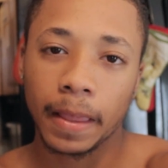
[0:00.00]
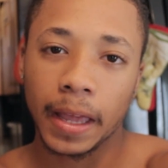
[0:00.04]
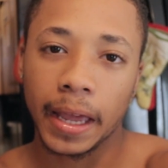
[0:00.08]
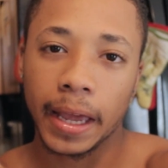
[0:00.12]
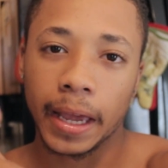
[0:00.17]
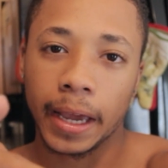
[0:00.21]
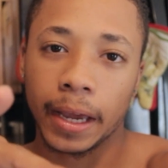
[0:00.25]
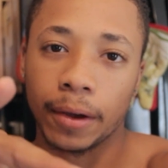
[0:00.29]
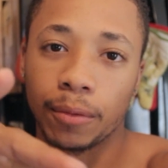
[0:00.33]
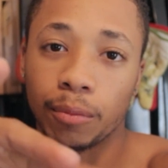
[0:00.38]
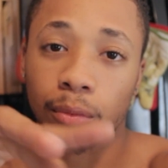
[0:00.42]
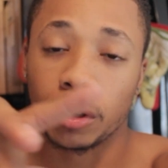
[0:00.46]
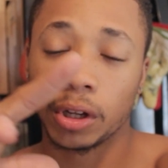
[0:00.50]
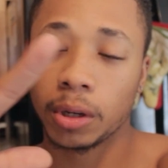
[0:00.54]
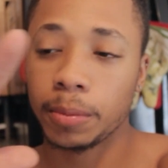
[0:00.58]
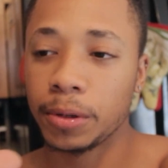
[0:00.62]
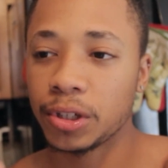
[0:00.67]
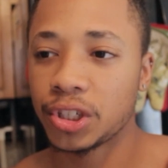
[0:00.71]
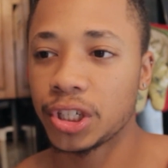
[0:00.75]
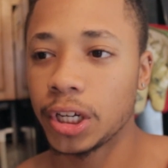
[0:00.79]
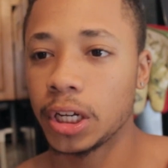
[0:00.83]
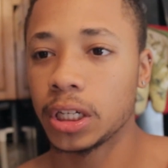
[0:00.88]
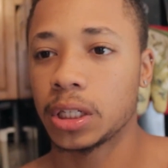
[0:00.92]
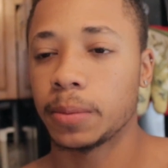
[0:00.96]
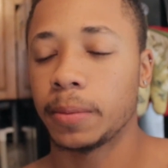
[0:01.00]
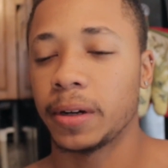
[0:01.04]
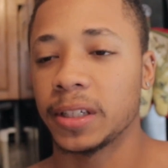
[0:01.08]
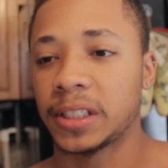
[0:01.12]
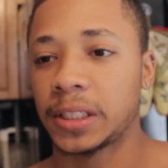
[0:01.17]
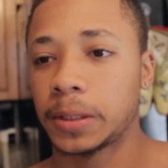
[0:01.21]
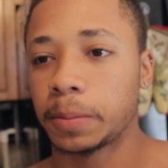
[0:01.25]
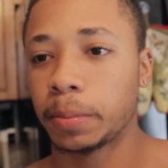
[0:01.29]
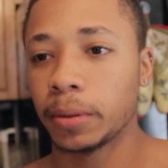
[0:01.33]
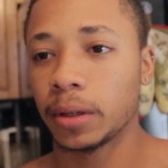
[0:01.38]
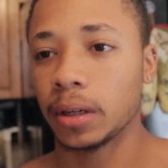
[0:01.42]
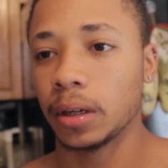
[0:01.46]
And we're going to be changing my
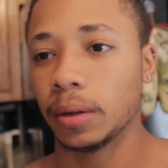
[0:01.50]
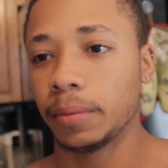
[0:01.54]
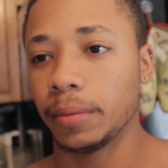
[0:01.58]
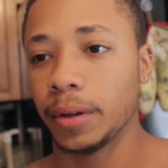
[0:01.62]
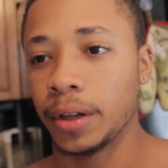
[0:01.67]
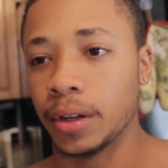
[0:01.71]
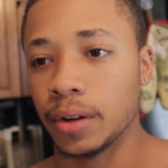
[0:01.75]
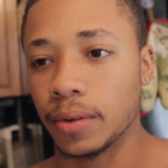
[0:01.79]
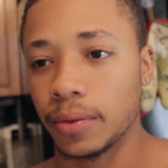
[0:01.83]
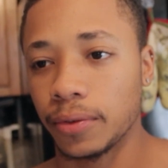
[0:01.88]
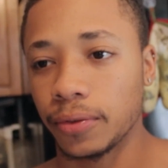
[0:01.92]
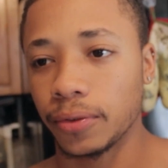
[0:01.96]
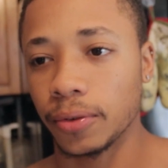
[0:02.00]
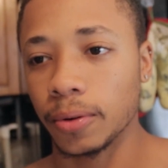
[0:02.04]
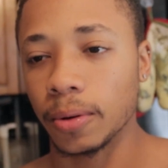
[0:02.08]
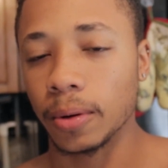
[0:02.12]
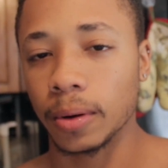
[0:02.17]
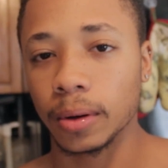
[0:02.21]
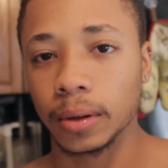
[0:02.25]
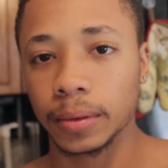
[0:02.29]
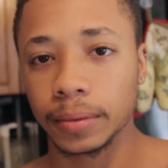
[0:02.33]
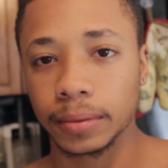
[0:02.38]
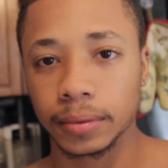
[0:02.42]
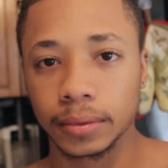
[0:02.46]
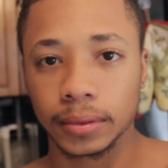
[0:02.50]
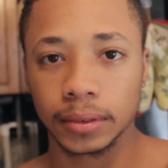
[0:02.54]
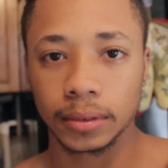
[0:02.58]
split up in the fall.